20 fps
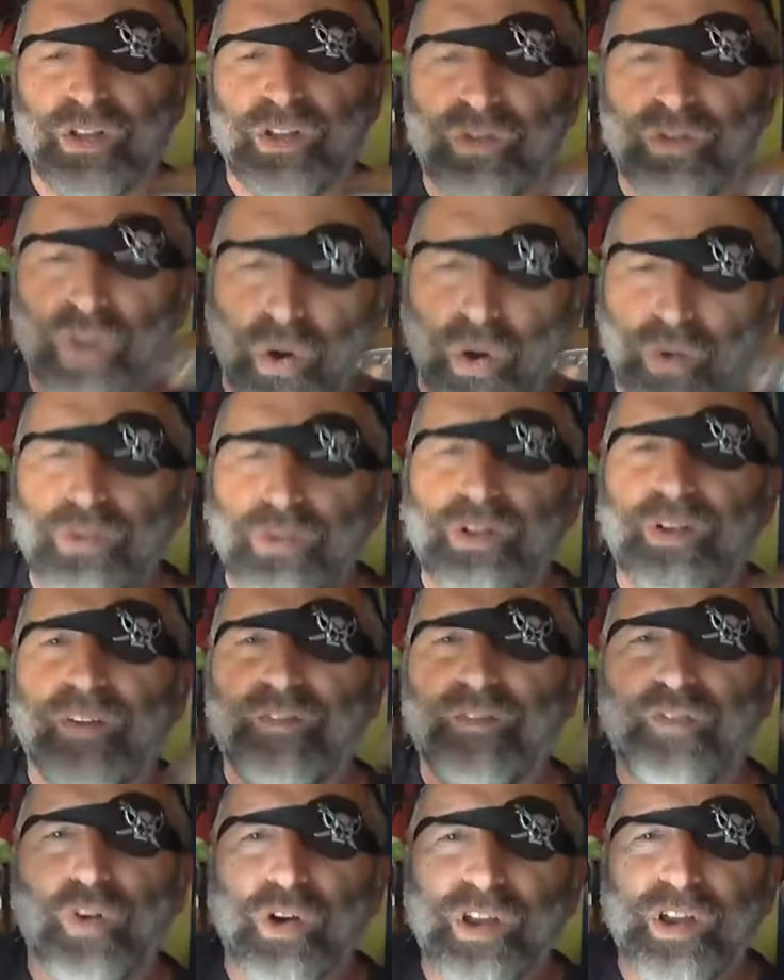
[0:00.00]
But please,
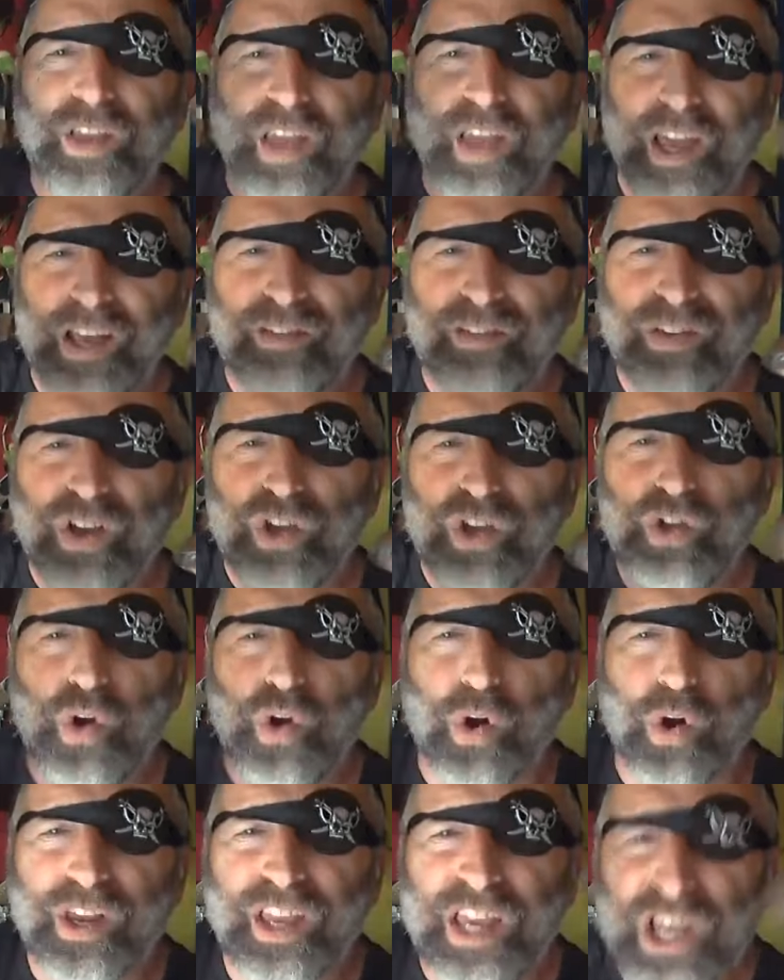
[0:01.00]
don't
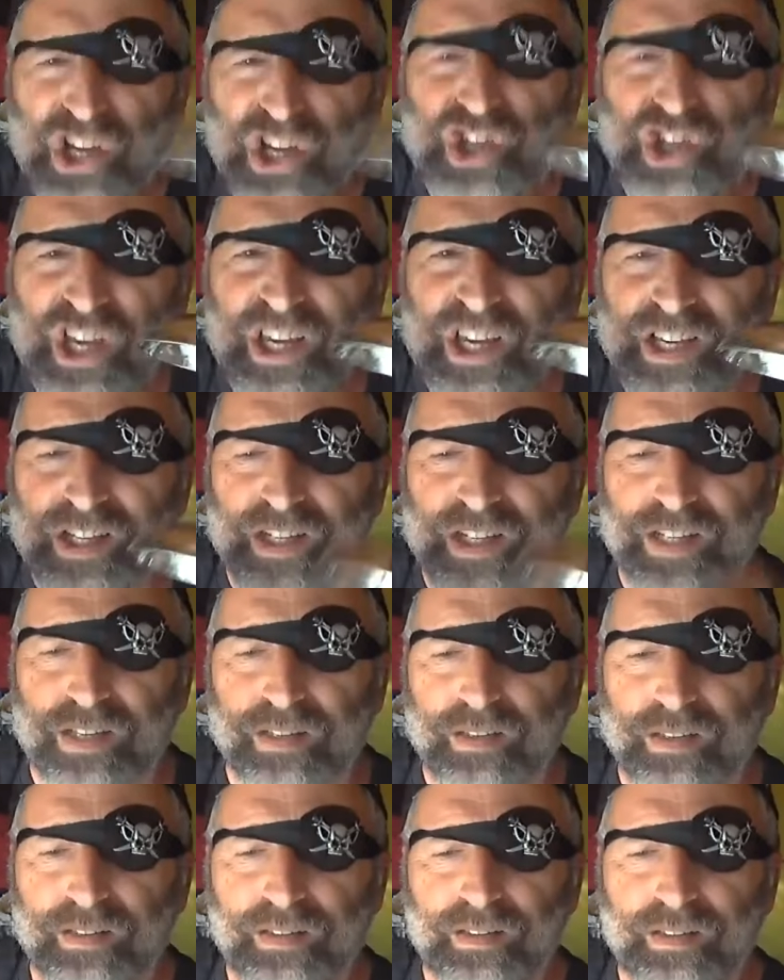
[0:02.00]
forget your
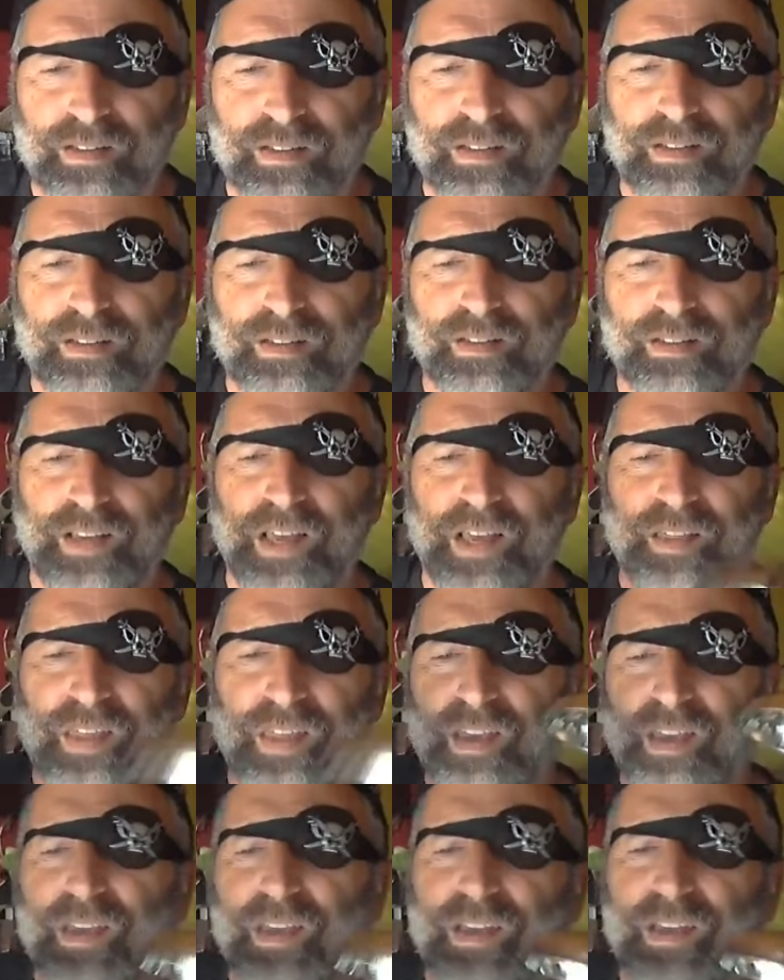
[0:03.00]
kishkis.
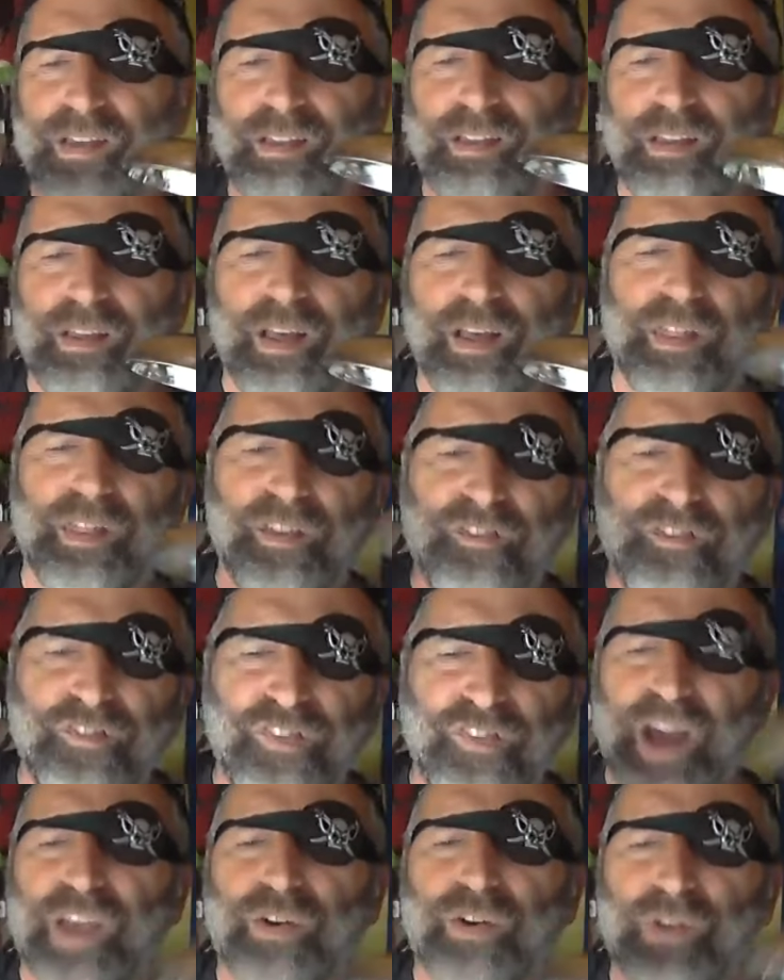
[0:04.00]
In the
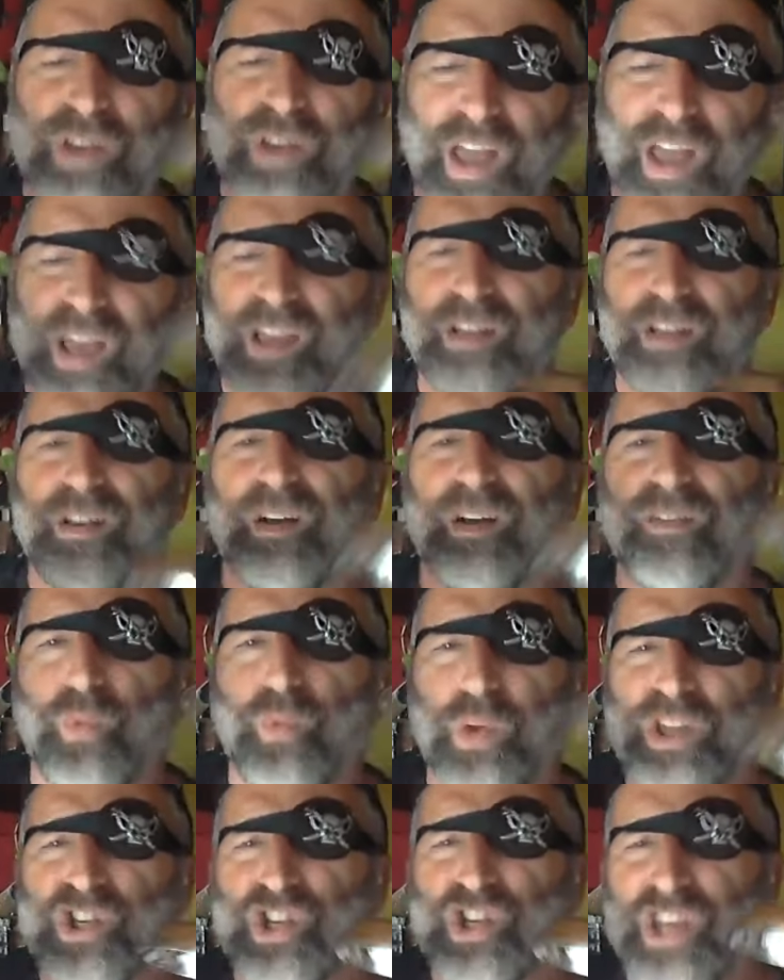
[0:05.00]
end, the
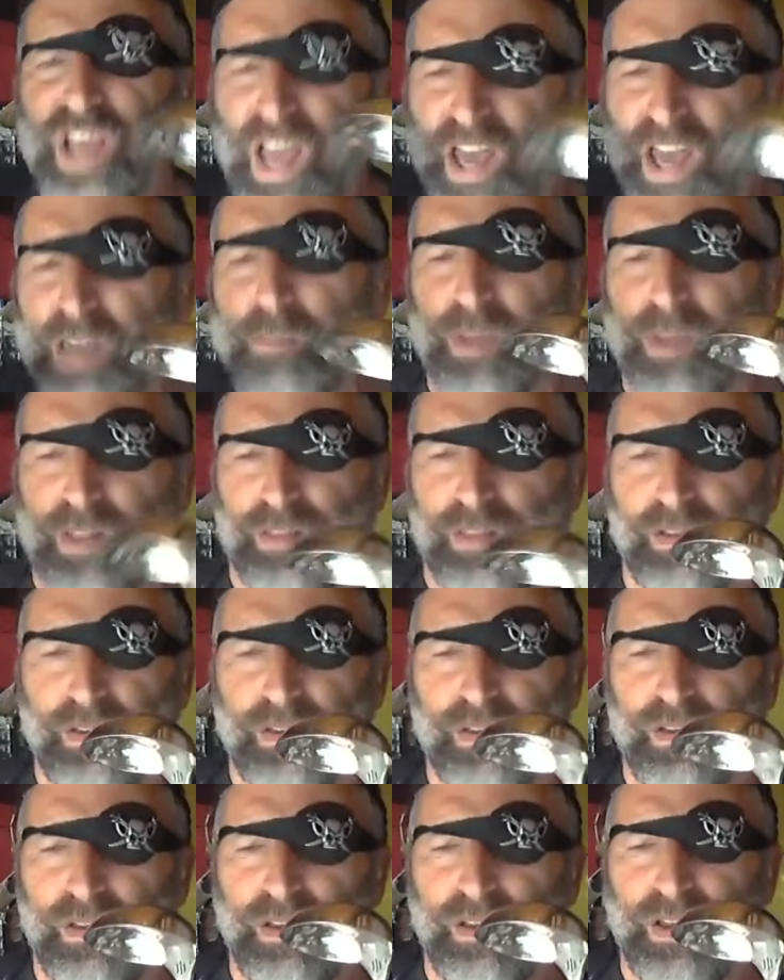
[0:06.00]
fiery hate of
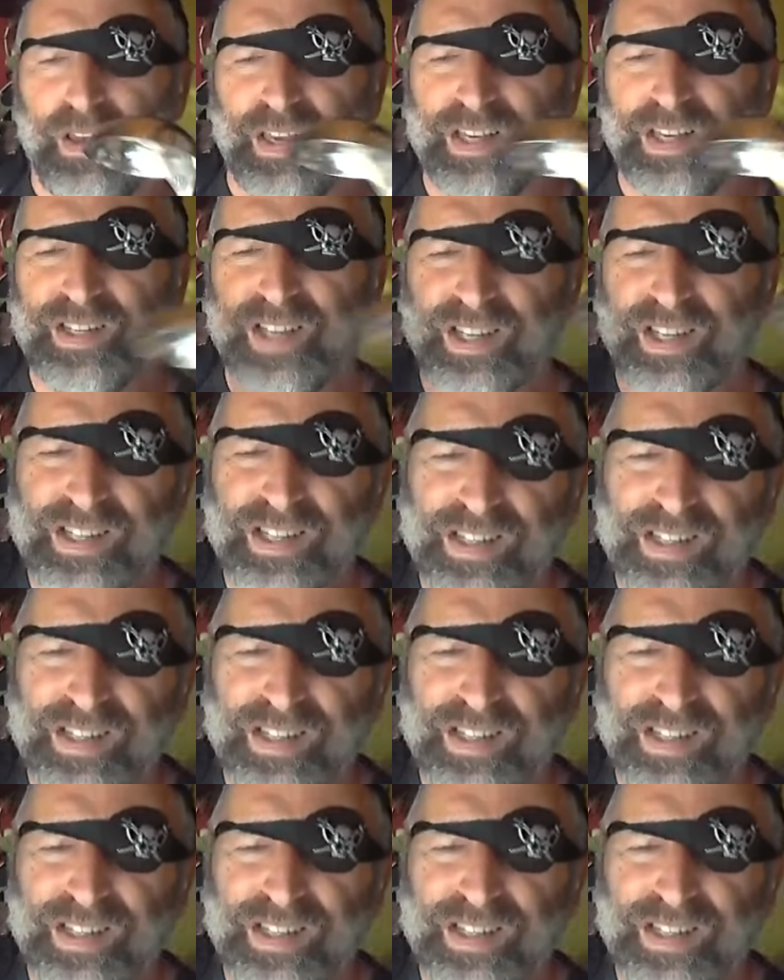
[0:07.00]
witchy Haman